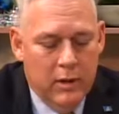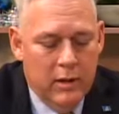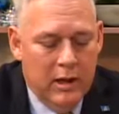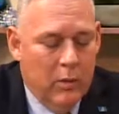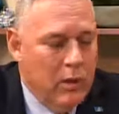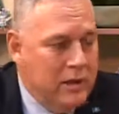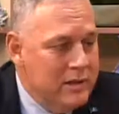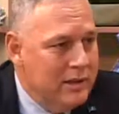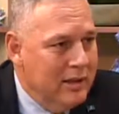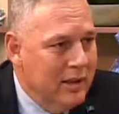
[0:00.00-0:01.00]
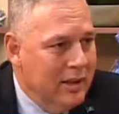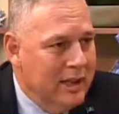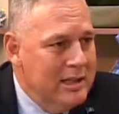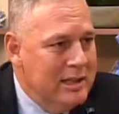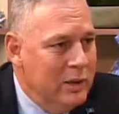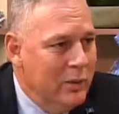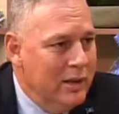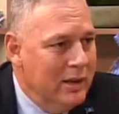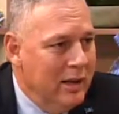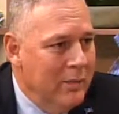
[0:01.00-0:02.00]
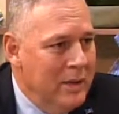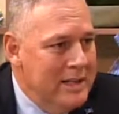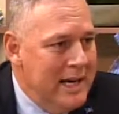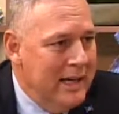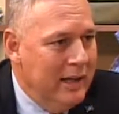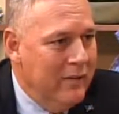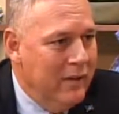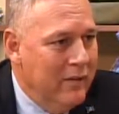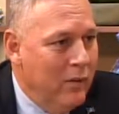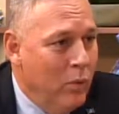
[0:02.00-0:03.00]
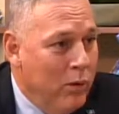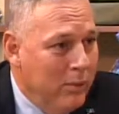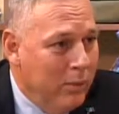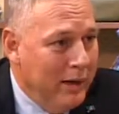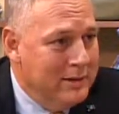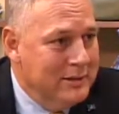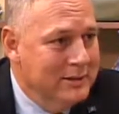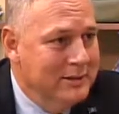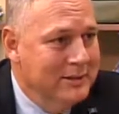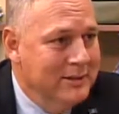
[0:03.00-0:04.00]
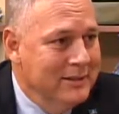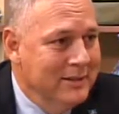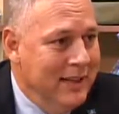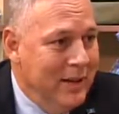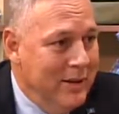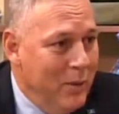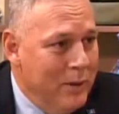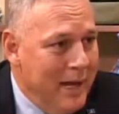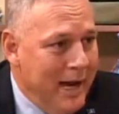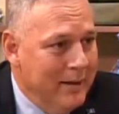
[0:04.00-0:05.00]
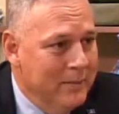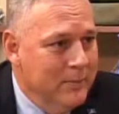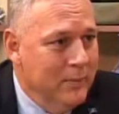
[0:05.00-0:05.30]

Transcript: There was the continuing maintaining of a water price that we had.